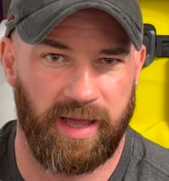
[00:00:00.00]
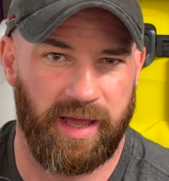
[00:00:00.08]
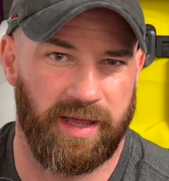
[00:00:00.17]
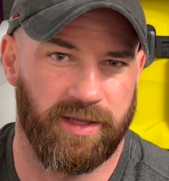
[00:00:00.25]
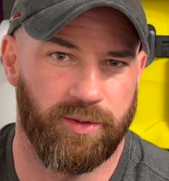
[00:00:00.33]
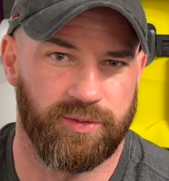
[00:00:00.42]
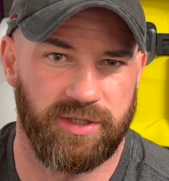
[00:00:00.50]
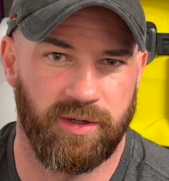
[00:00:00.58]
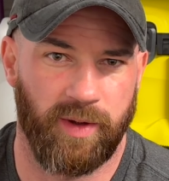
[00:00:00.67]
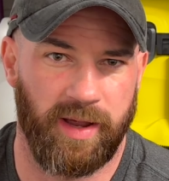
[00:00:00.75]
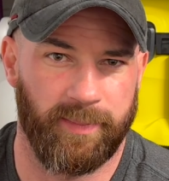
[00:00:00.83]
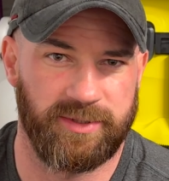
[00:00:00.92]
are you using your
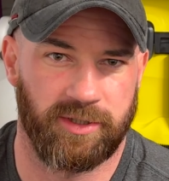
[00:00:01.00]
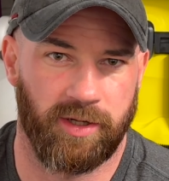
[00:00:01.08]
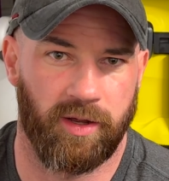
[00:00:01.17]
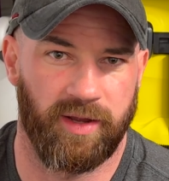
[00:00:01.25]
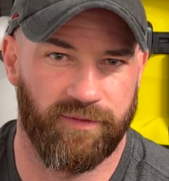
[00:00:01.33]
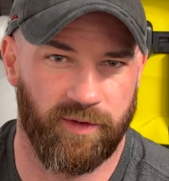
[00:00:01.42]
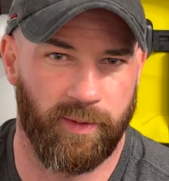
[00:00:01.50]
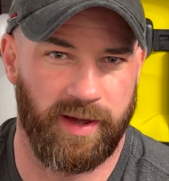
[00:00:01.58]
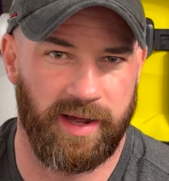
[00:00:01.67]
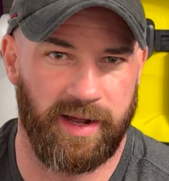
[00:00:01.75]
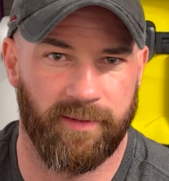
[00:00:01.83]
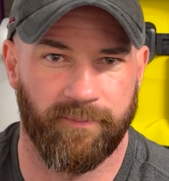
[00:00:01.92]
wipers a lot? If you
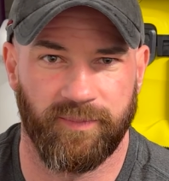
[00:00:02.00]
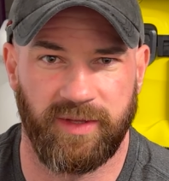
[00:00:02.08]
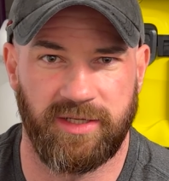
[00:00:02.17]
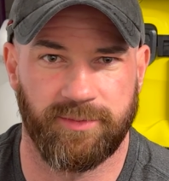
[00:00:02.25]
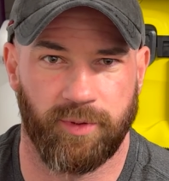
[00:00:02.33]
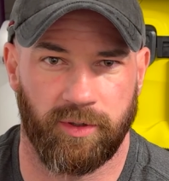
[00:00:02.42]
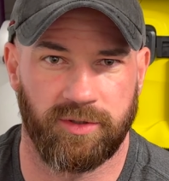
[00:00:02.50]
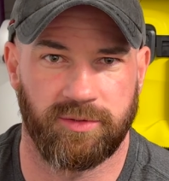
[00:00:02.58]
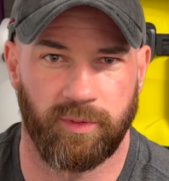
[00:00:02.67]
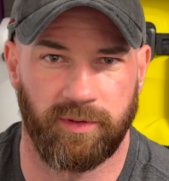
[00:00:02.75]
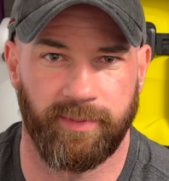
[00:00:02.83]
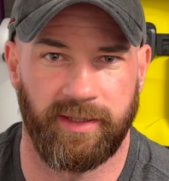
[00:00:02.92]
are, these products
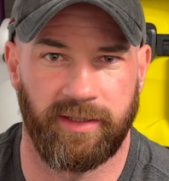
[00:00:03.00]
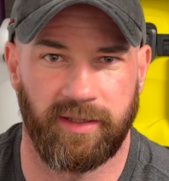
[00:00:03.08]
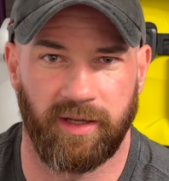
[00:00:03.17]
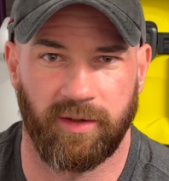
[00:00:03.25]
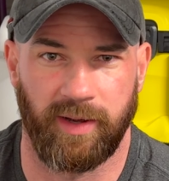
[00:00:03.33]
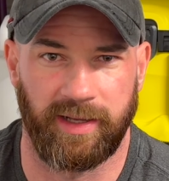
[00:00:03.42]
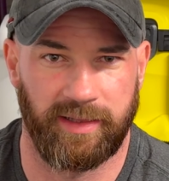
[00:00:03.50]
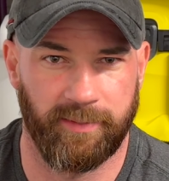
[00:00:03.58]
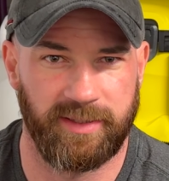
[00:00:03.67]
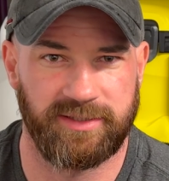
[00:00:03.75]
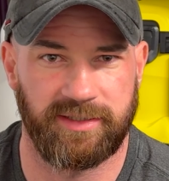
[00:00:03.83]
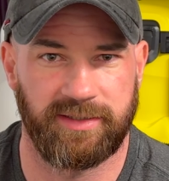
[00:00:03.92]
will be quite
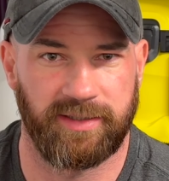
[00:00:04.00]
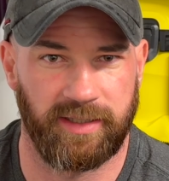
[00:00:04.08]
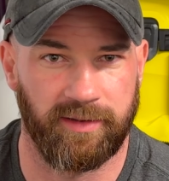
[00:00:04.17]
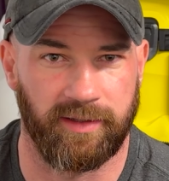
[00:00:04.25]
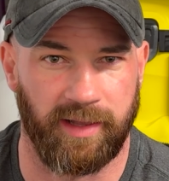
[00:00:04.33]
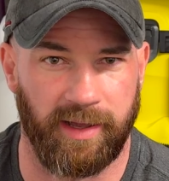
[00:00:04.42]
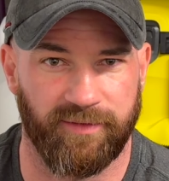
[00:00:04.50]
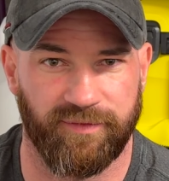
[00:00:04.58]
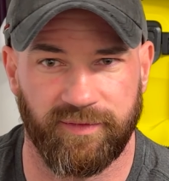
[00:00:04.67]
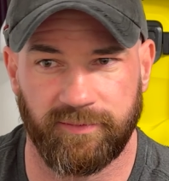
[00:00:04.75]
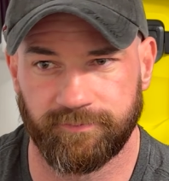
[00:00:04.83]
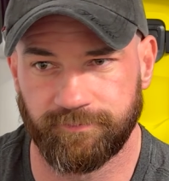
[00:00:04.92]
limited in the life.